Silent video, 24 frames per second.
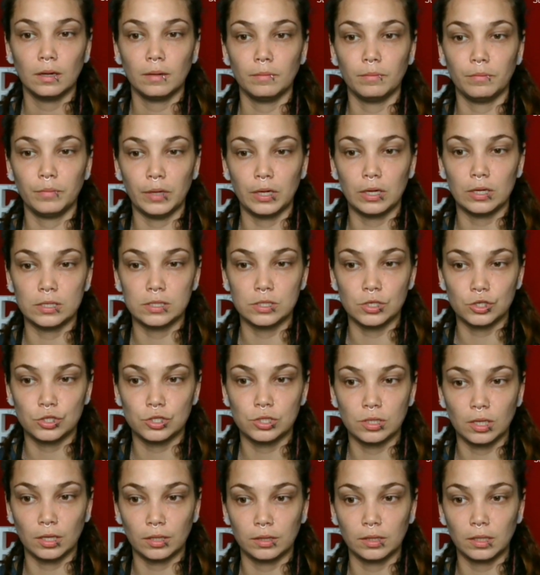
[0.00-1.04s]
because there's
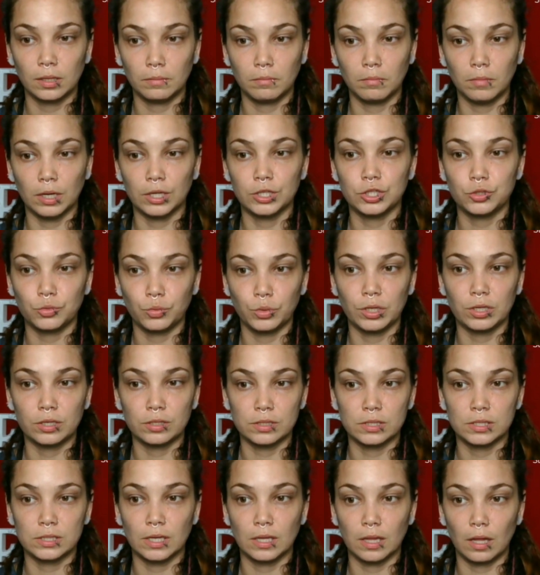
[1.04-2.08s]
nothing much we could
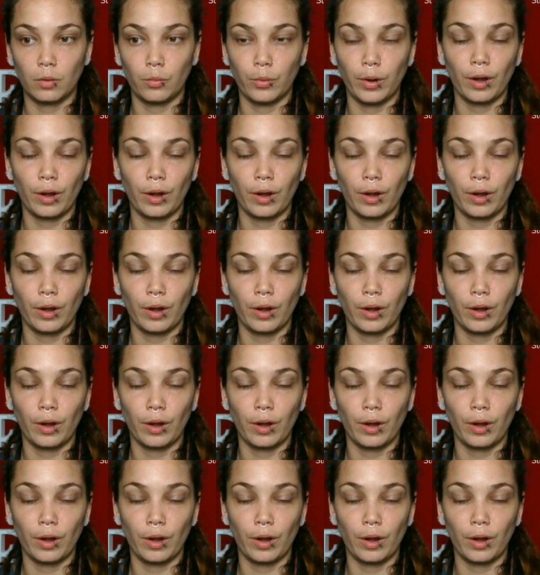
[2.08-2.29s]
say that we